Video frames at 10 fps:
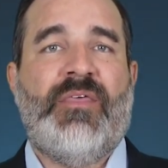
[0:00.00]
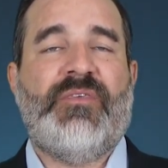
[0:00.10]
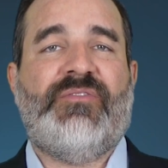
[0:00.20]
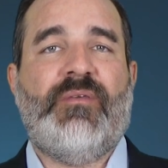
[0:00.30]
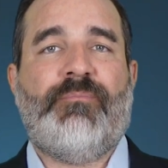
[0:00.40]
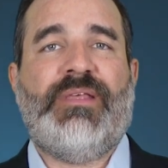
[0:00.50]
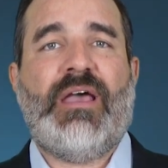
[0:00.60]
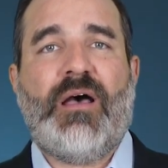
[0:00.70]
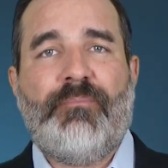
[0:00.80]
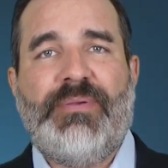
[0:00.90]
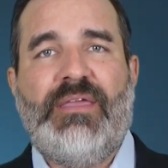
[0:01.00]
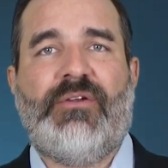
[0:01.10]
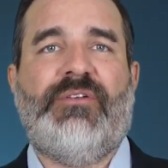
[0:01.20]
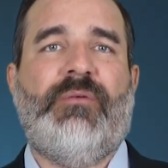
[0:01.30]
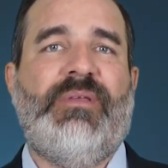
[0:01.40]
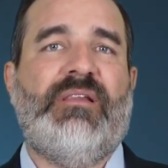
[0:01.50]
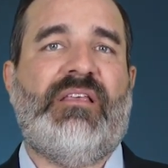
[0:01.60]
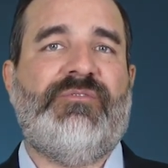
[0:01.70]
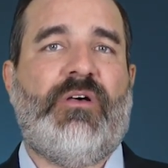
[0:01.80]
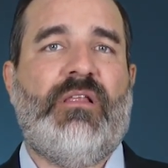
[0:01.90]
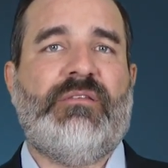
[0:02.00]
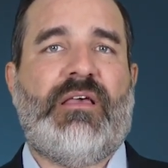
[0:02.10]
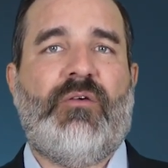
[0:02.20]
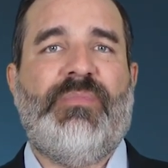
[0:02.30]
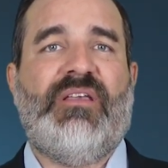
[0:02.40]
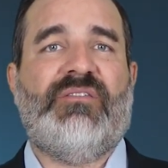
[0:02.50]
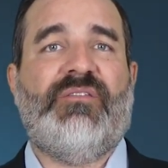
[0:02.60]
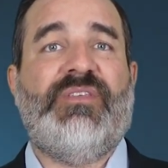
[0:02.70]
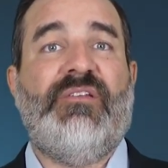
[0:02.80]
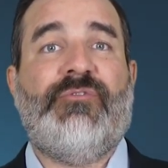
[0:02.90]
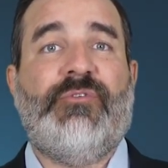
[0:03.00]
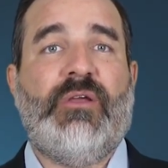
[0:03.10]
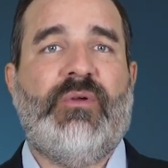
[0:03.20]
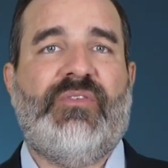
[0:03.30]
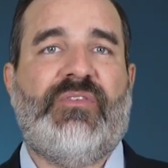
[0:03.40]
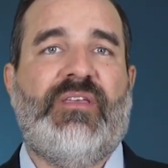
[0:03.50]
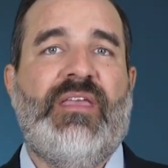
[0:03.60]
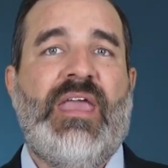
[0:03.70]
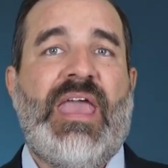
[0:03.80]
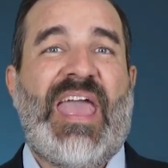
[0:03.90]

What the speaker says: They simply appear to be less volatile because of the infrequency